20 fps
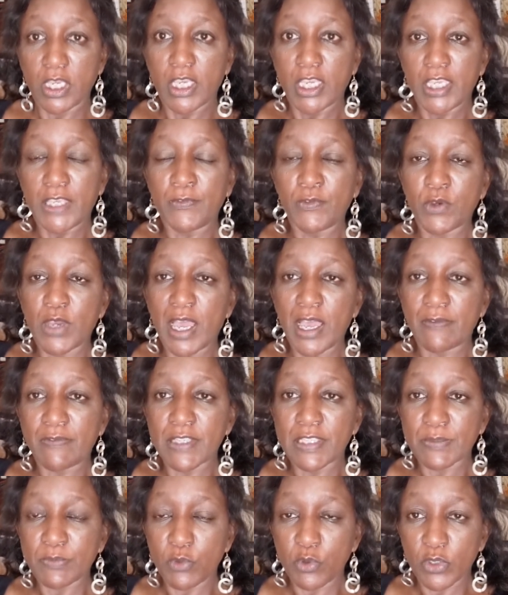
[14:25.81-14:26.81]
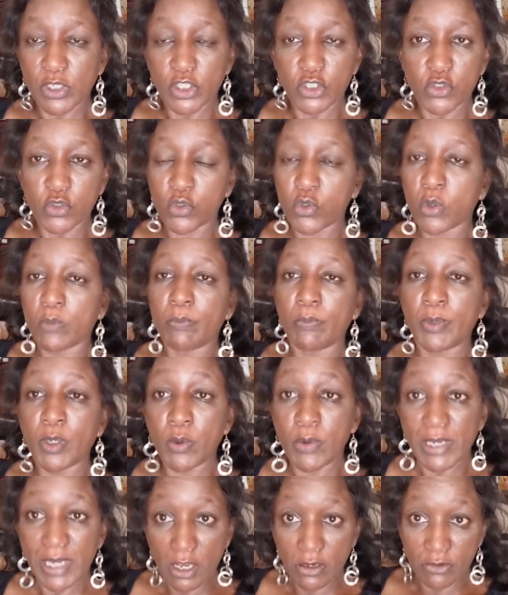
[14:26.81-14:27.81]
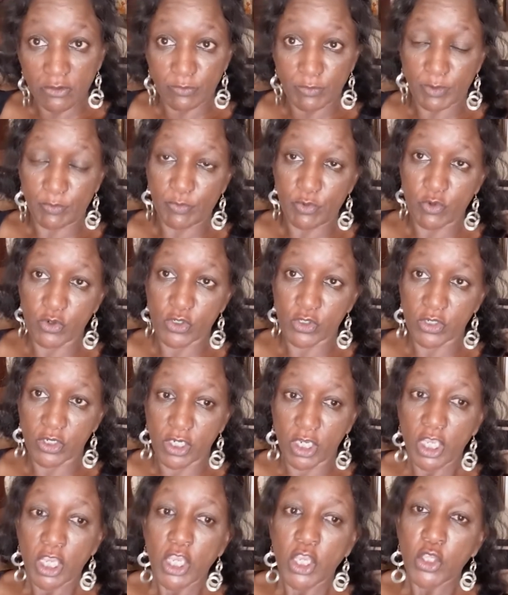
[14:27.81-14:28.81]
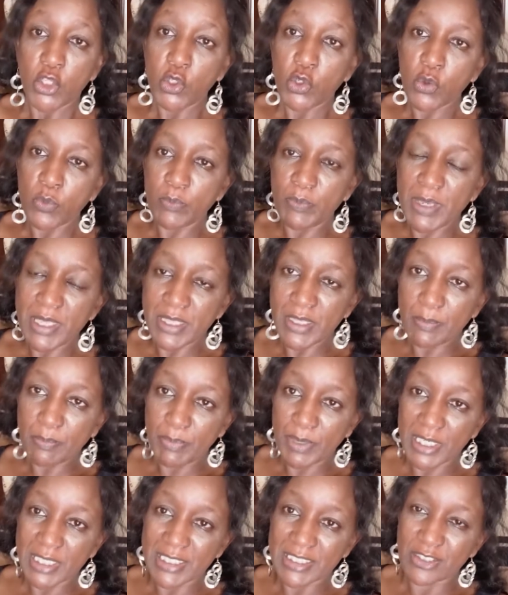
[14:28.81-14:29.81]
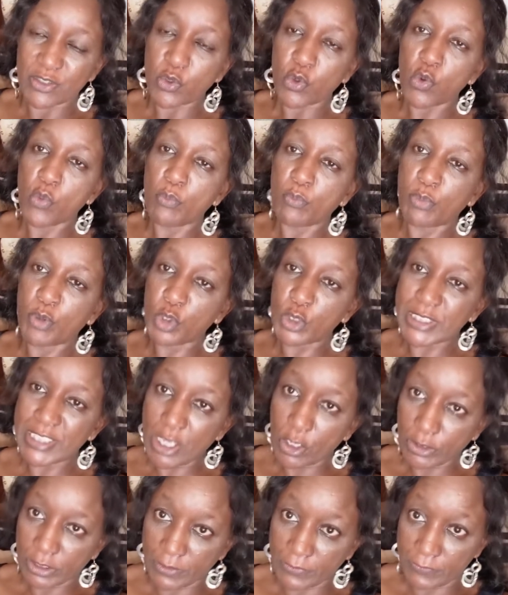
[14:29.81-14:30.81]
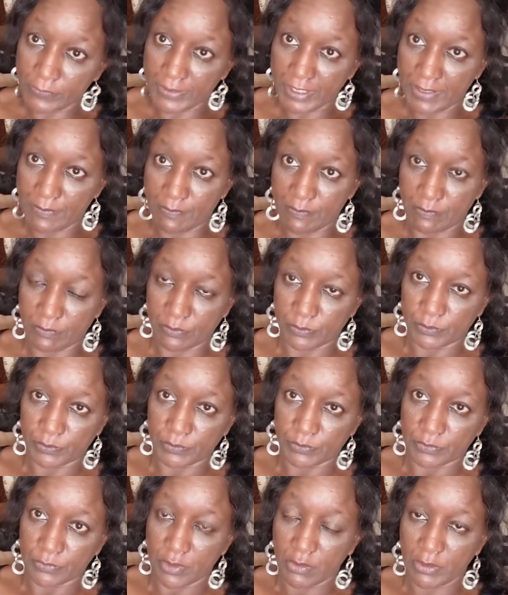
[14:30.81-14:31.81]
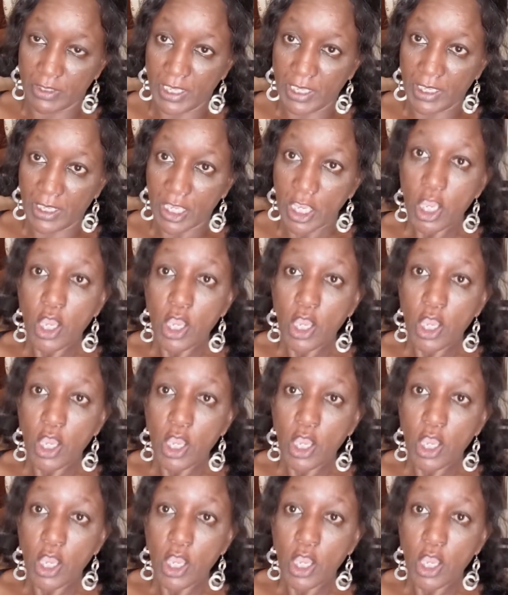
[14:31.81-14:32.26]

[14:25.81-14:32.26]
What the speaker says: If you have a small issue, don't blow it out of proportion. You be the person who puts out the flame, okay?